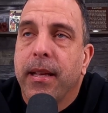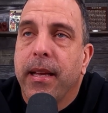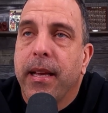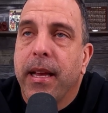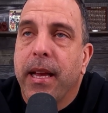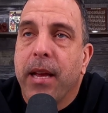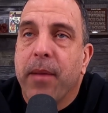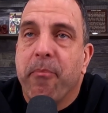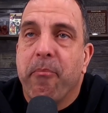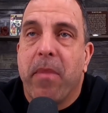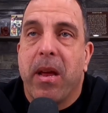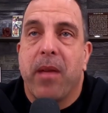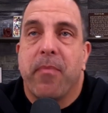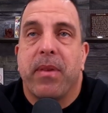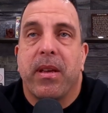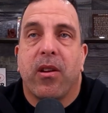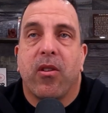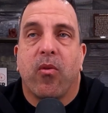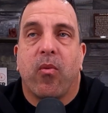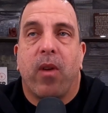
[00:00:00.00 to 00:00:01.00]
It may be
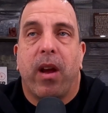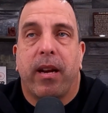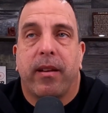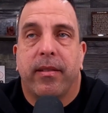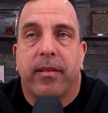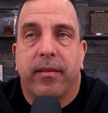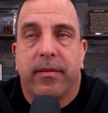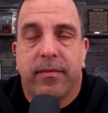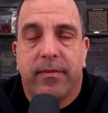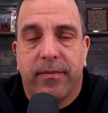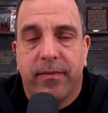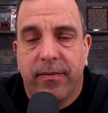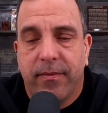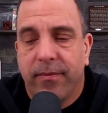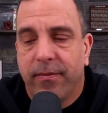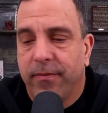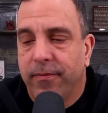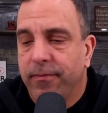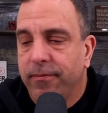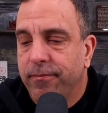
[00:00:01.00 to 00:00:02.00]
correct
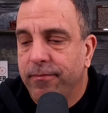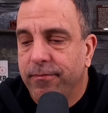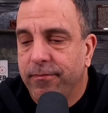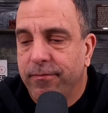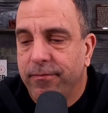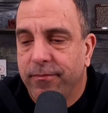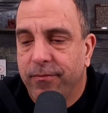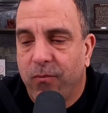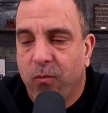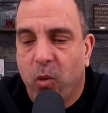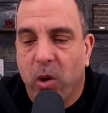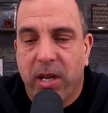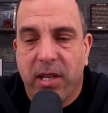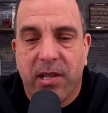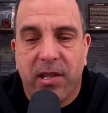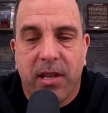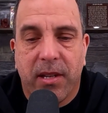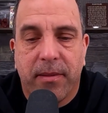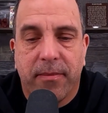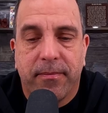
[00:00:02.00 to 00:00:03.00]
what he's
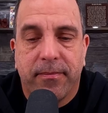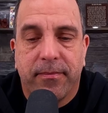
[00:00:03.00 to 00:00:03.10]
done,